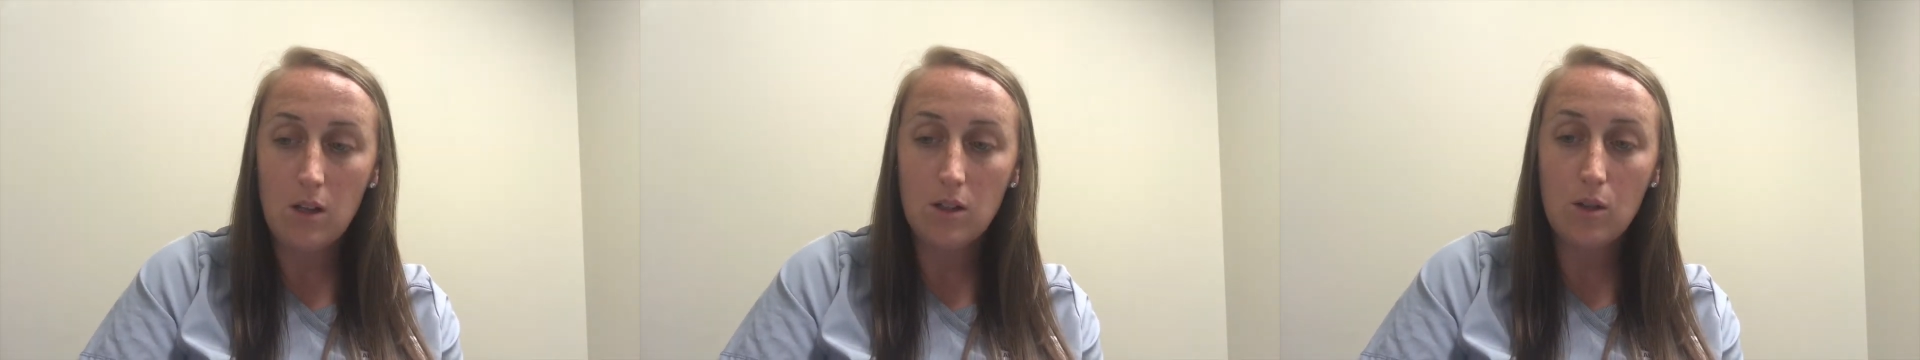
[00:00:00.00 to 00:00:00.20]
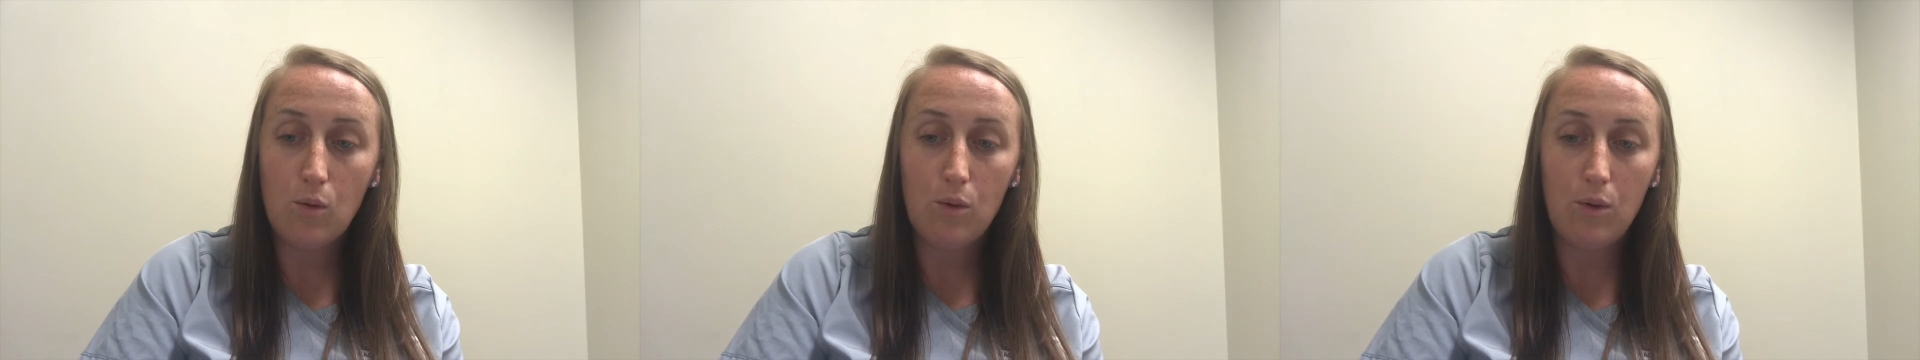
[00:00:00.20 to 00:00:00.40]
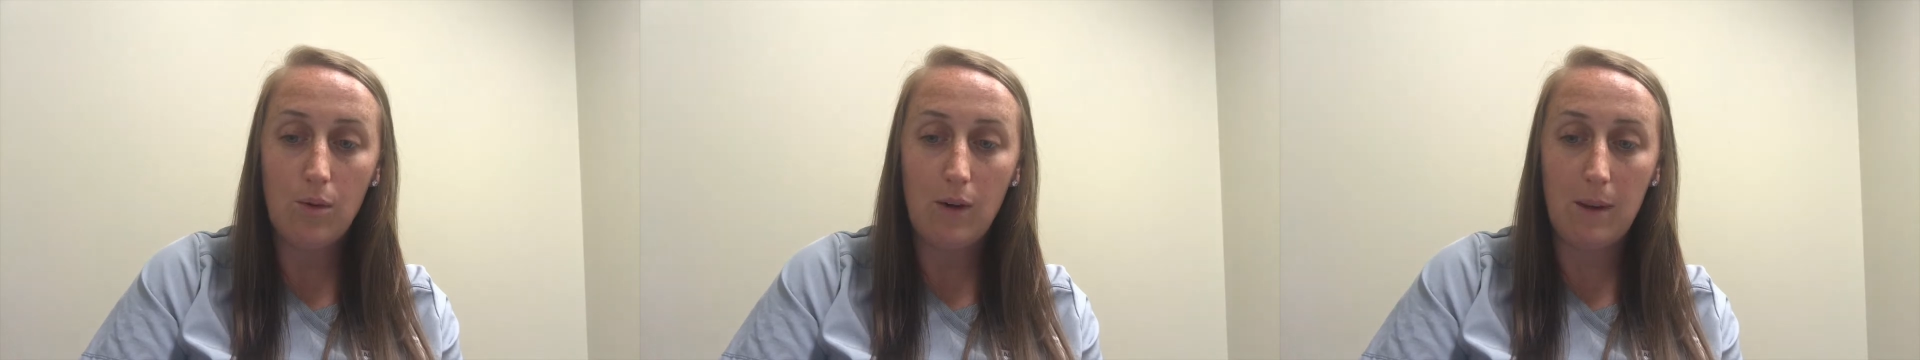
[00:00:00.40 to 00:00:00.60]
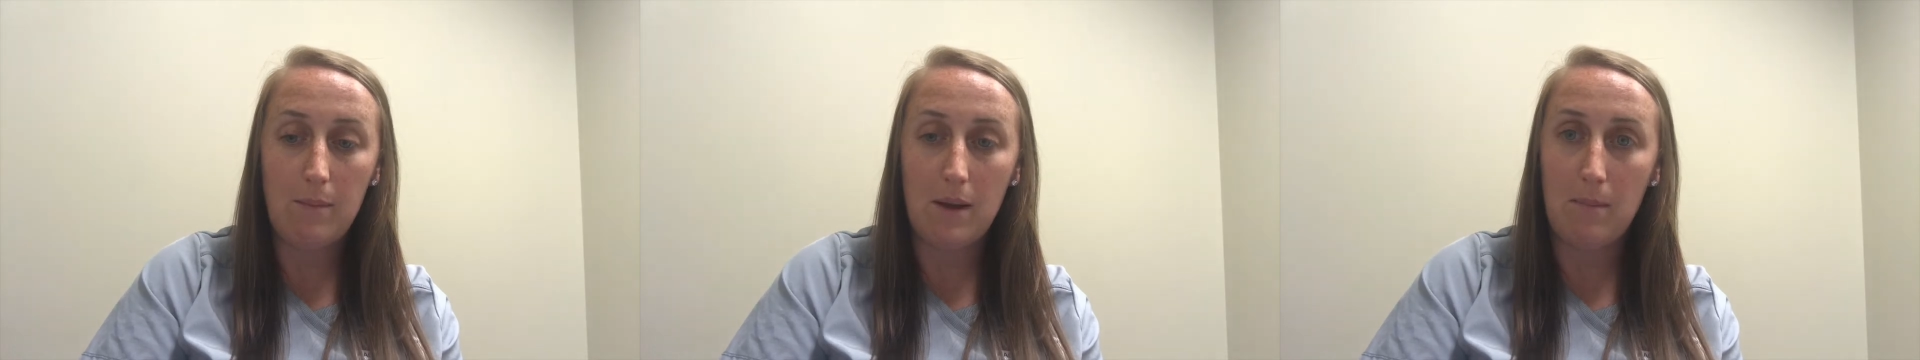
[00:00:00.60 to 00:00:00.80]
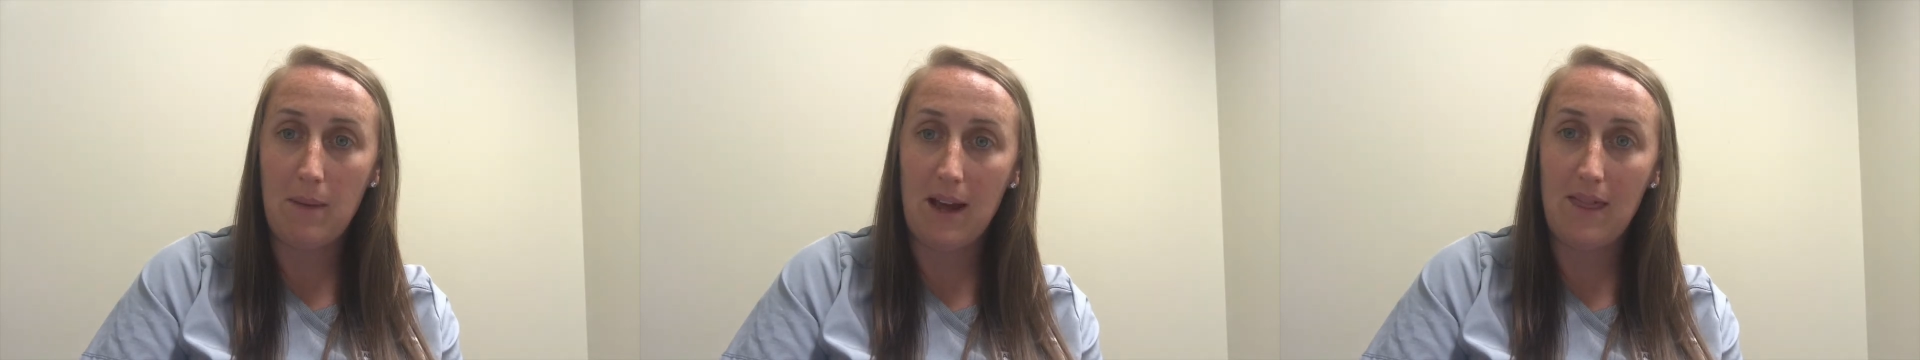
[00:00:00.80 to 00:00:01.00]
So what do I
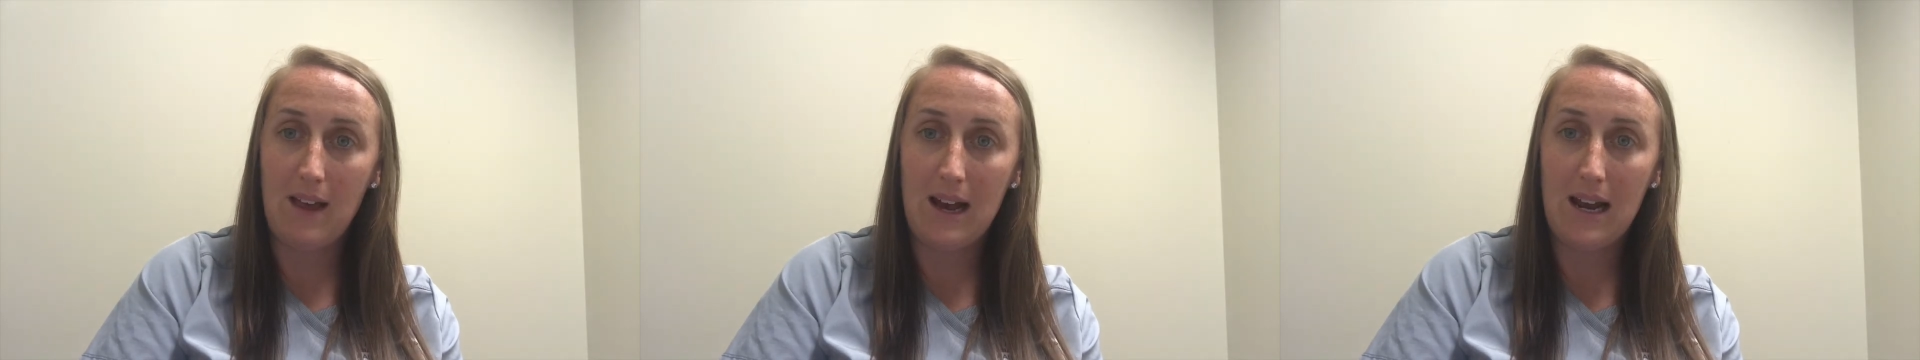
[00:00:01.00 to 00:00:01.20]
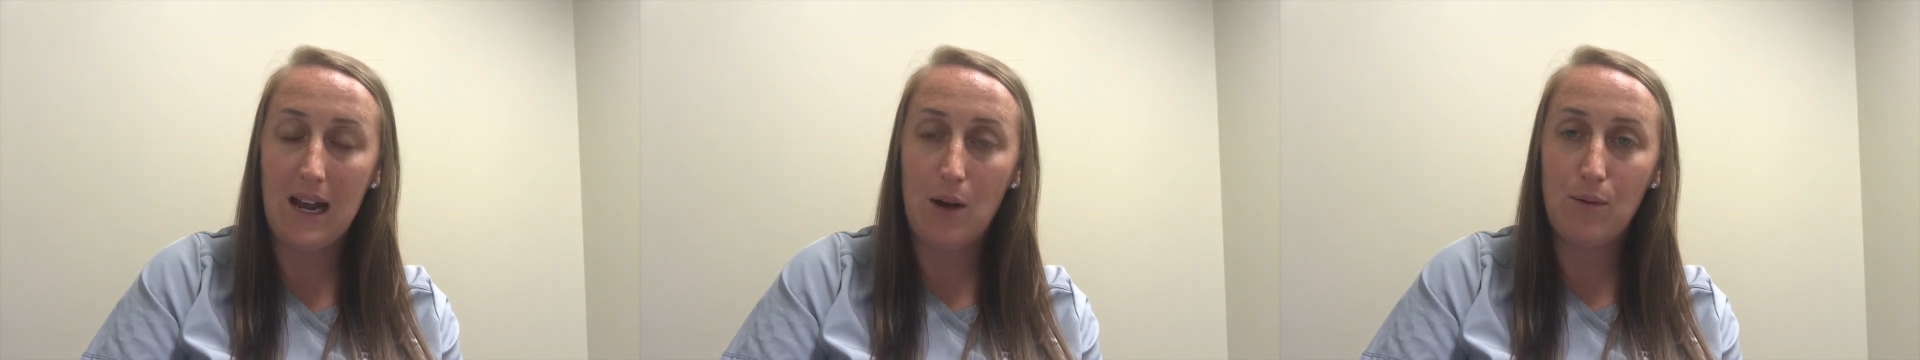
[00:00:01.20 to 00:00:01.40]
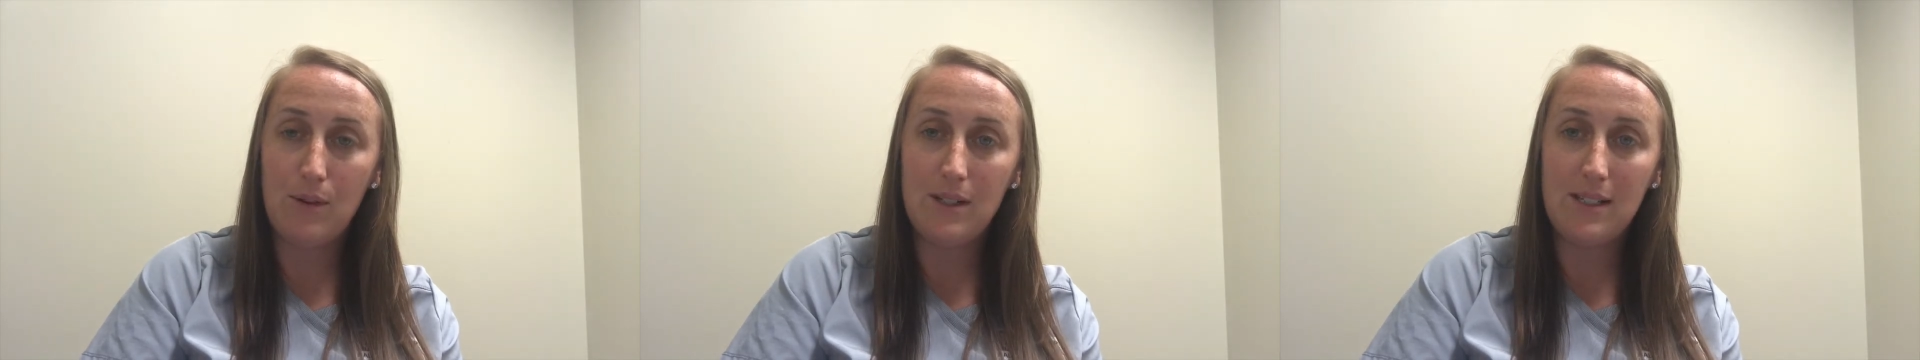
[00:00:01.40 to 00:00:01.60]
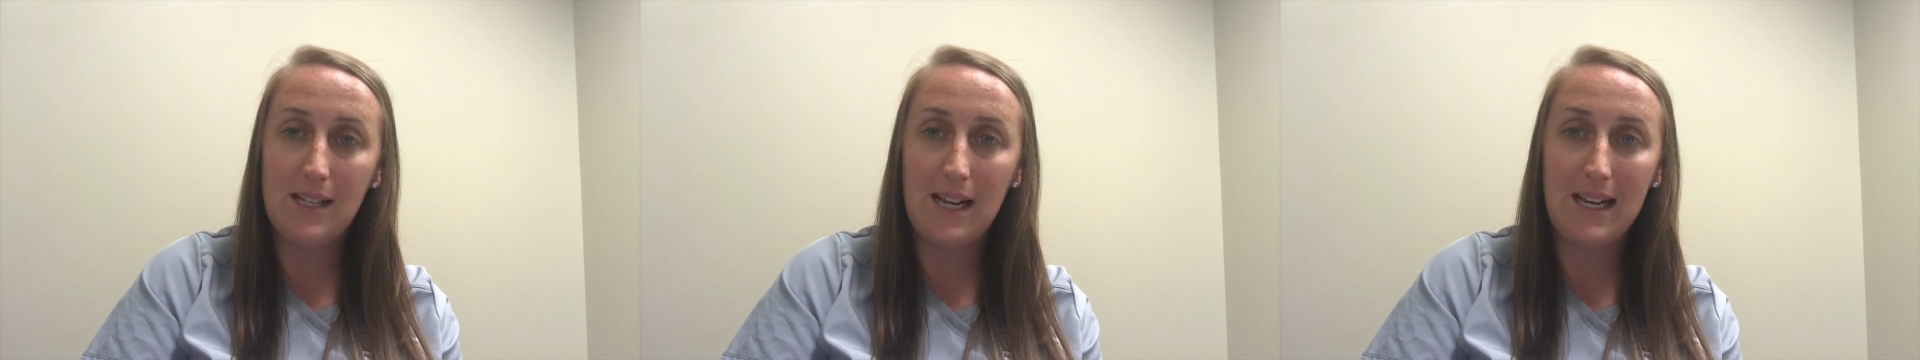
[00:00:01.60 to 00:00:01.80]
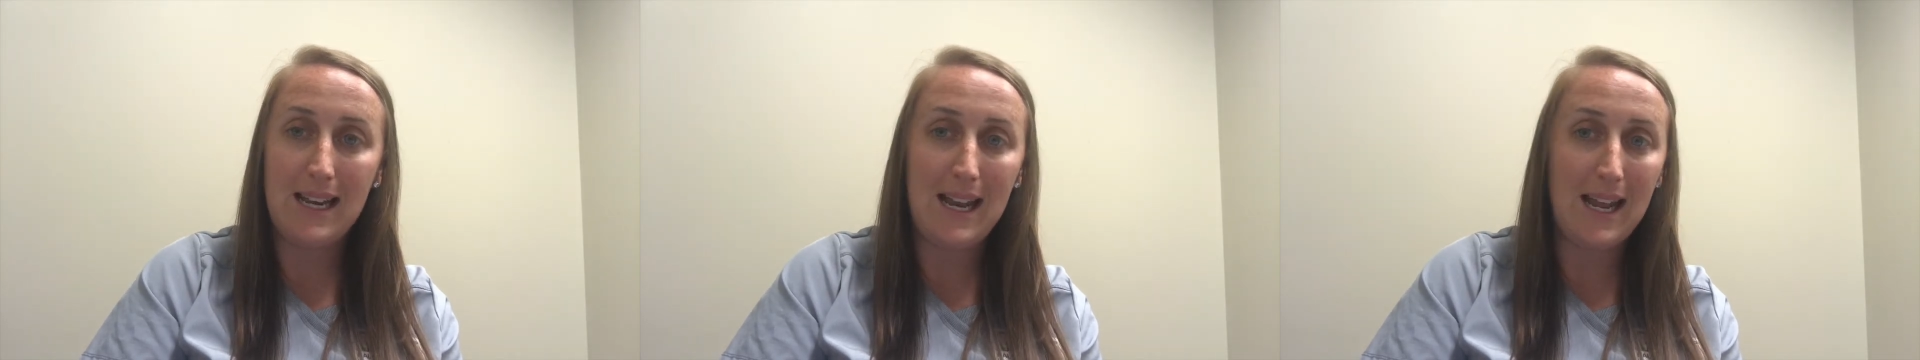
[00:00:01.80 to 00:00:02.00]
mean by that? I would
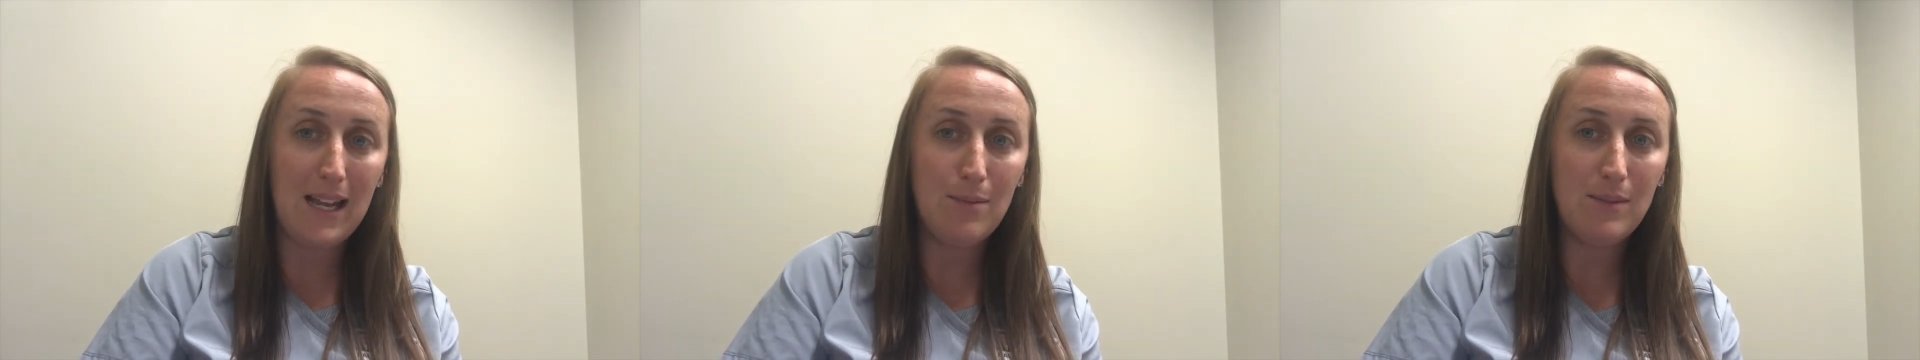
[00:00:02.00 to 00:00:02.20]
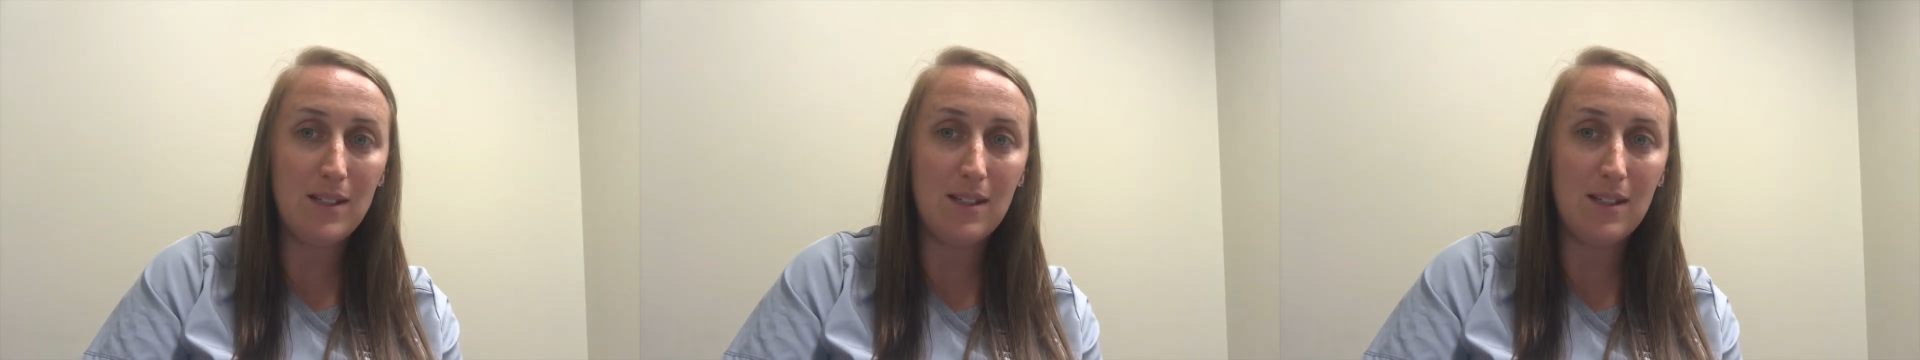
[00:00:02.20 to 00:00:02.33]
say names